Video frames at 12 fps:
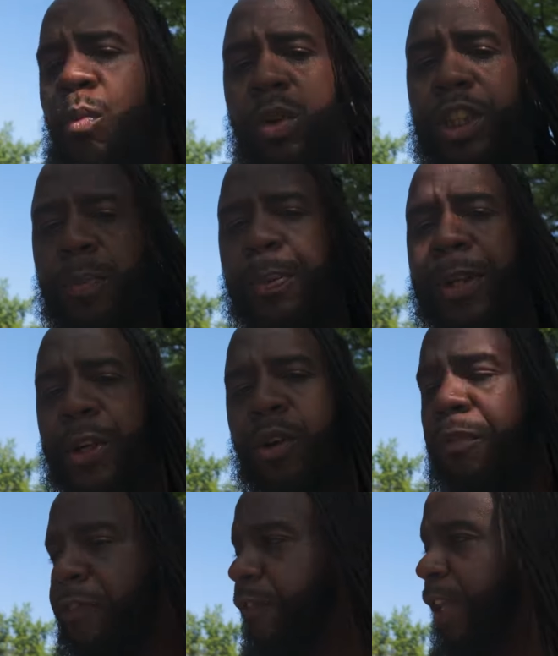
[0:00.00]
was
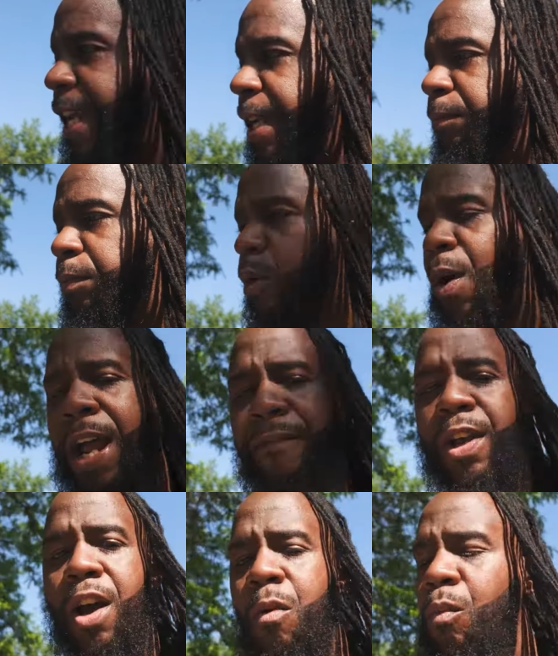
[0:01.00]
pure flames, bro.
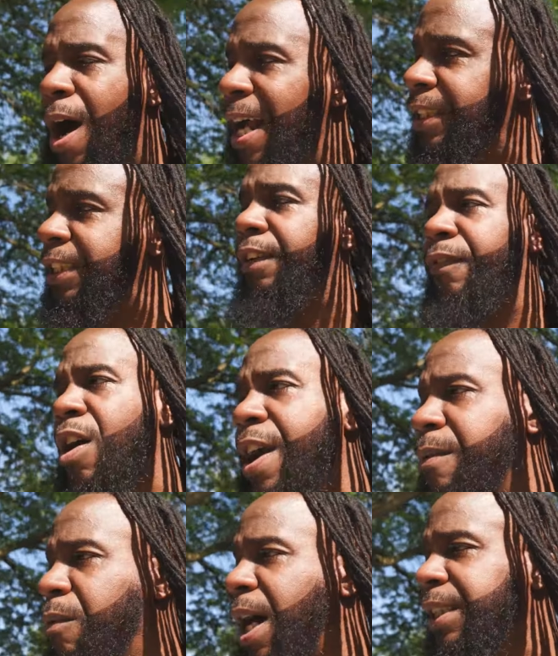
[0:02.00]
Have y'all watched it? If y'all
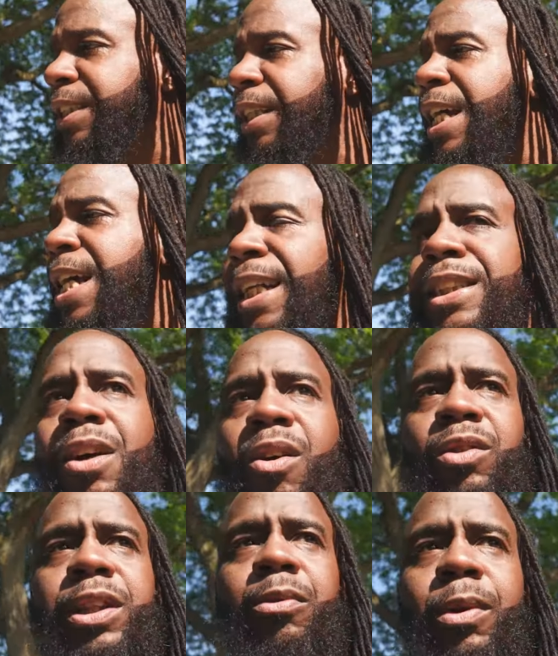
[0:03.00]
ain't watched it, it's the only